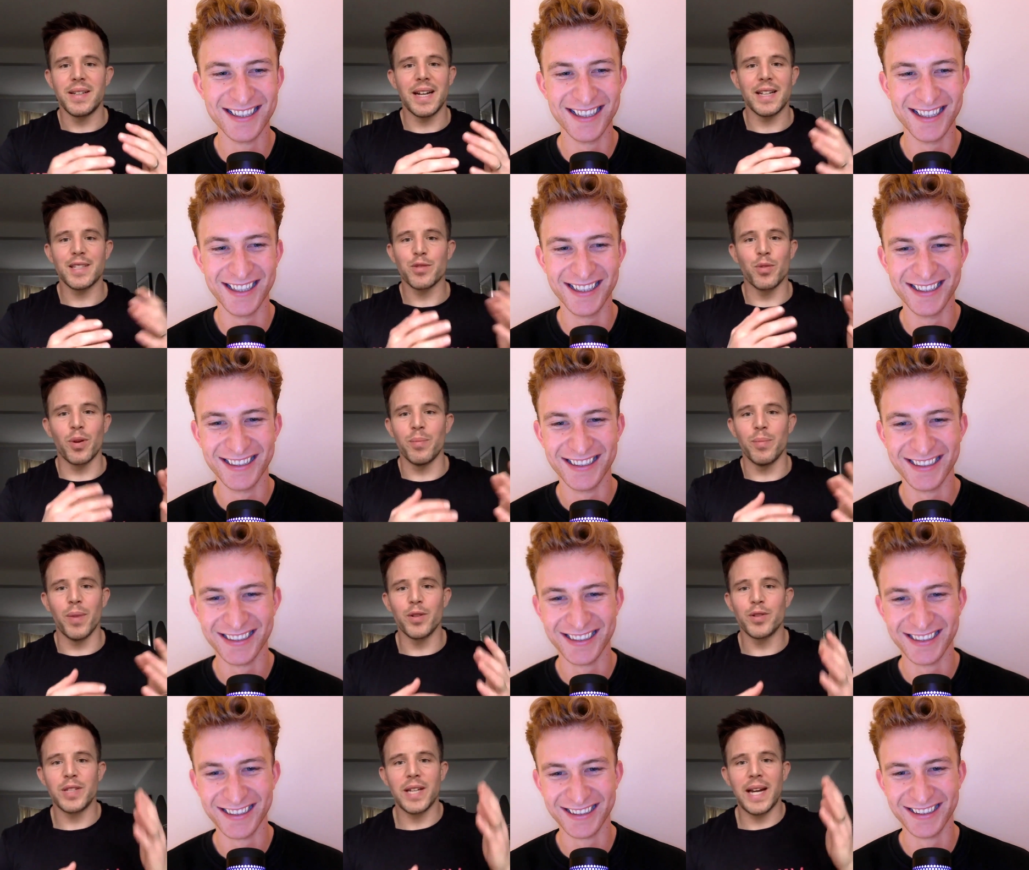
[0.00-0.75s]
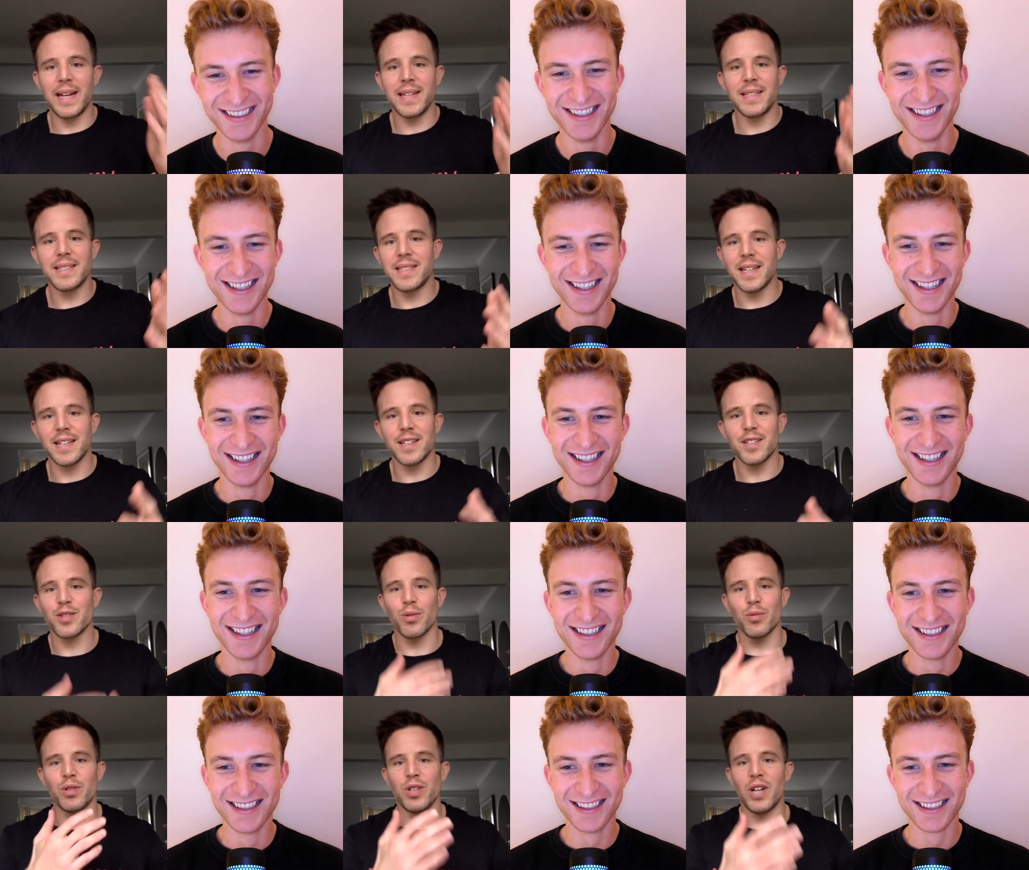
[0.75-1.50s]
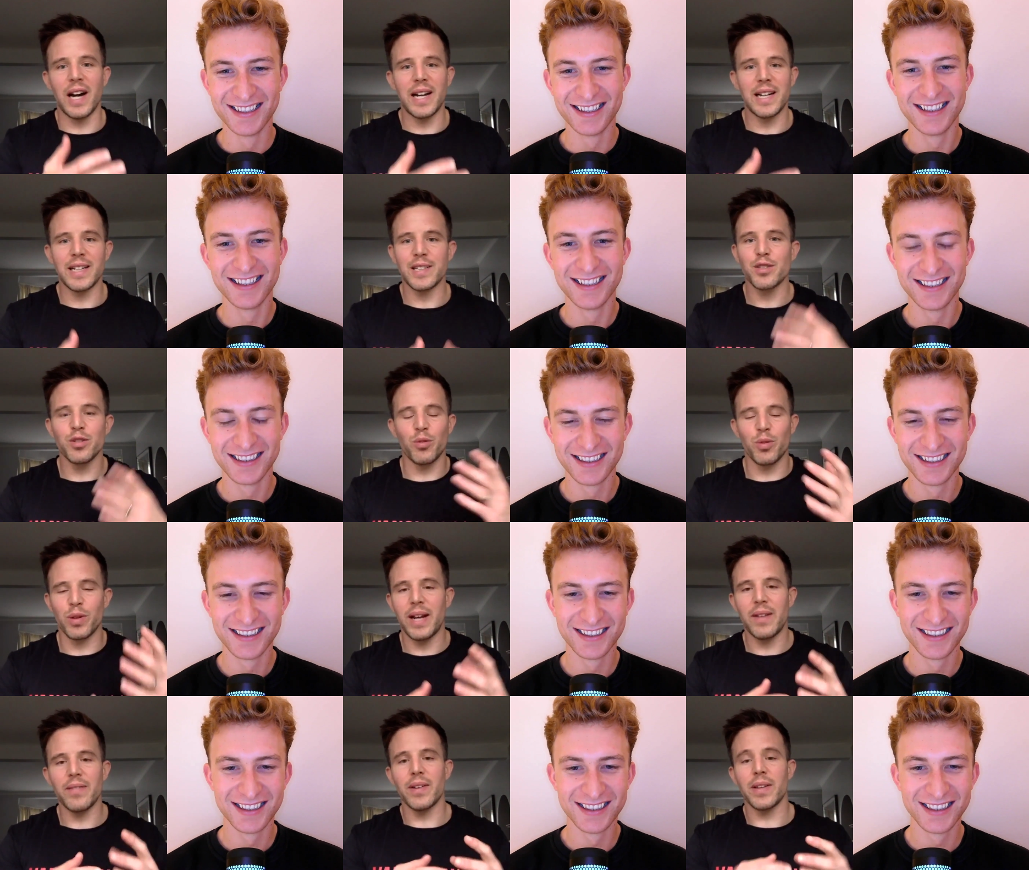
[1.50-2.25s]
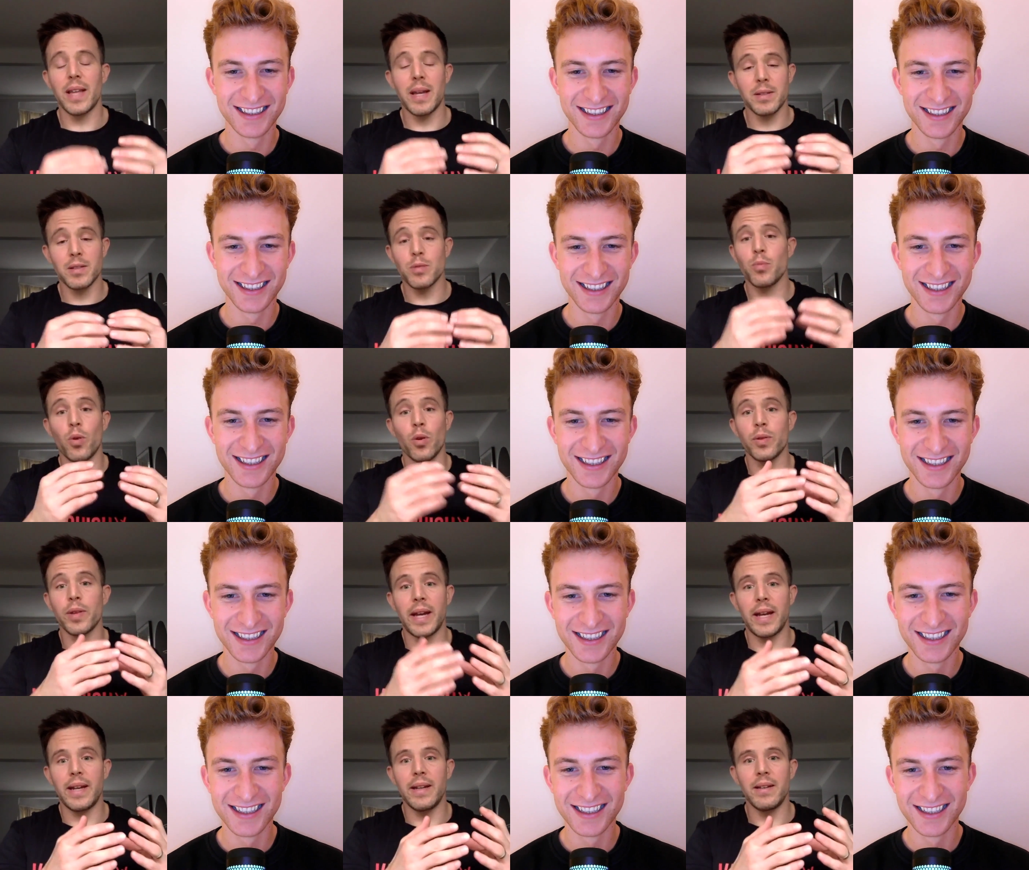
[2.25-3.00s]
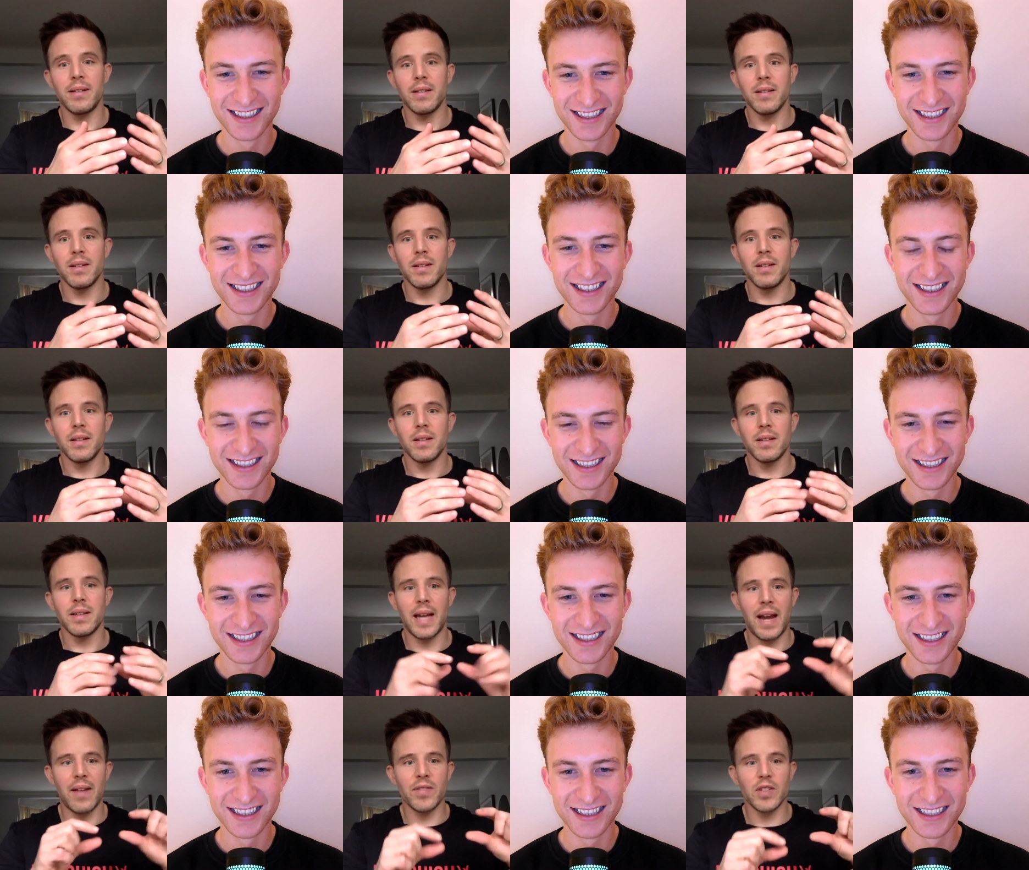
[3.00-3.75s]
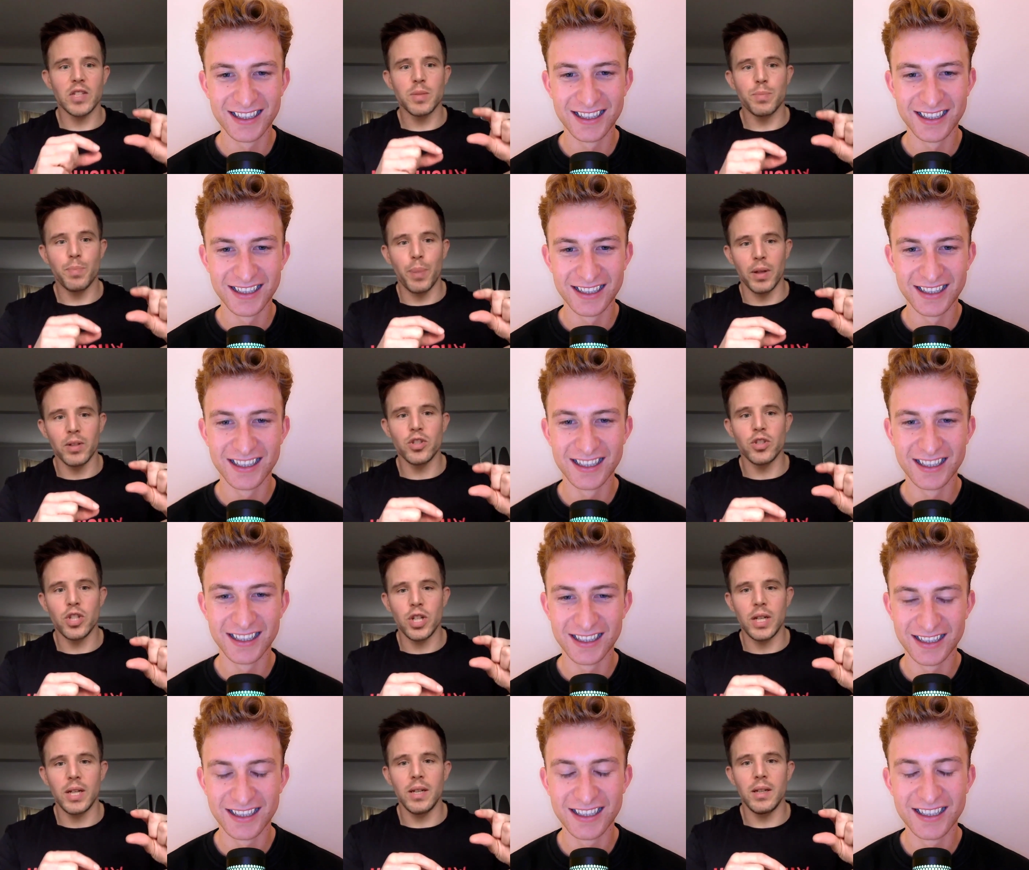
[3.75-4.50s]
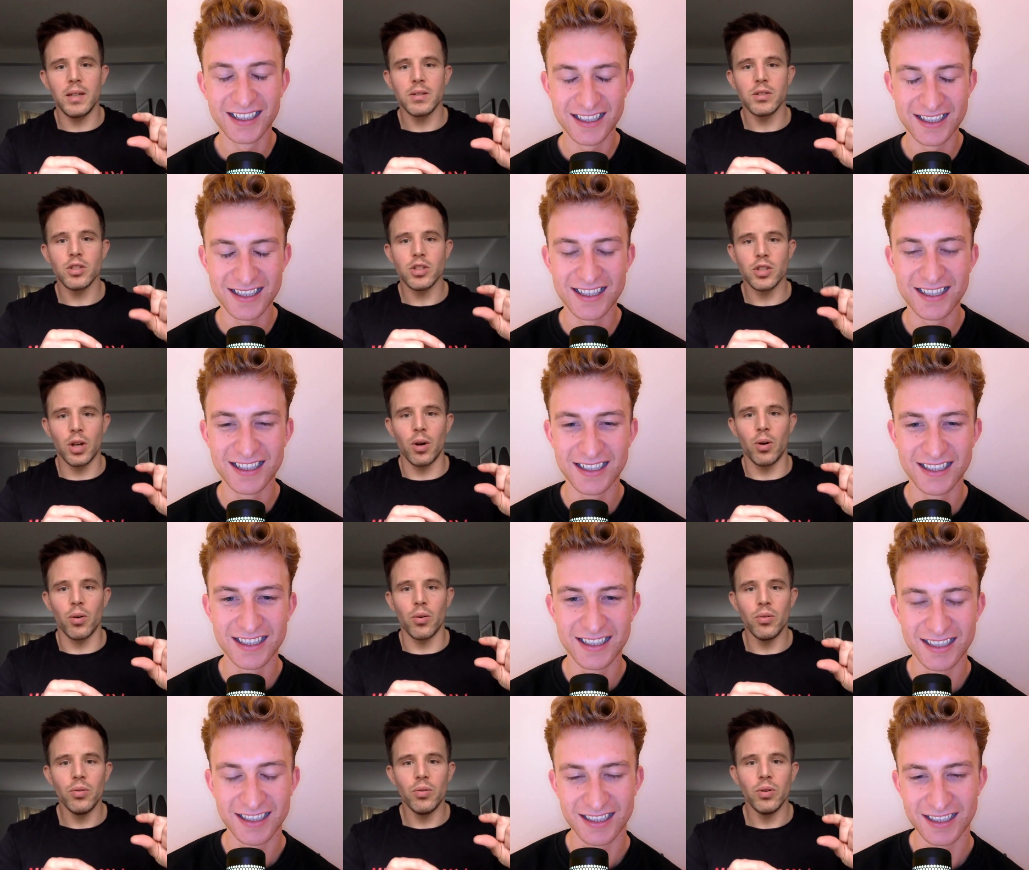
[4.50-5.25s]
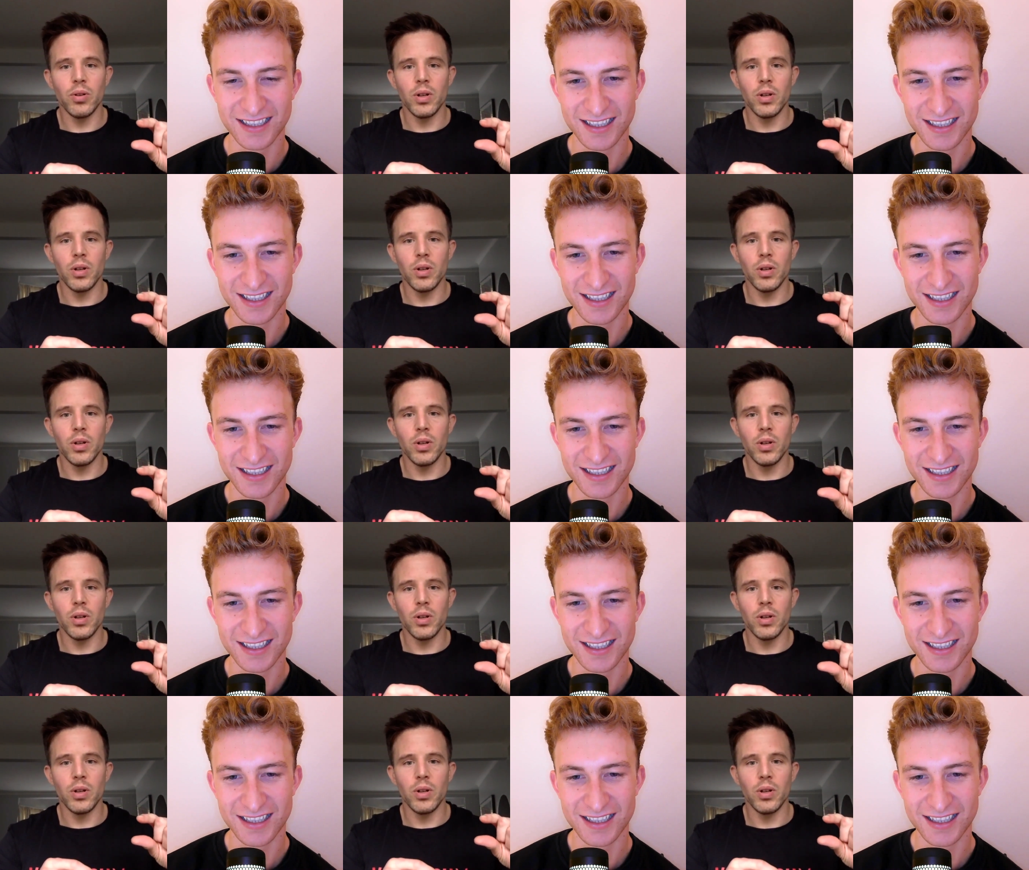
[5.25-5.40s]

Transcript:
Speaker 1: that's what most Asics or Nikes or whatever. That's what they they have a spongy sole,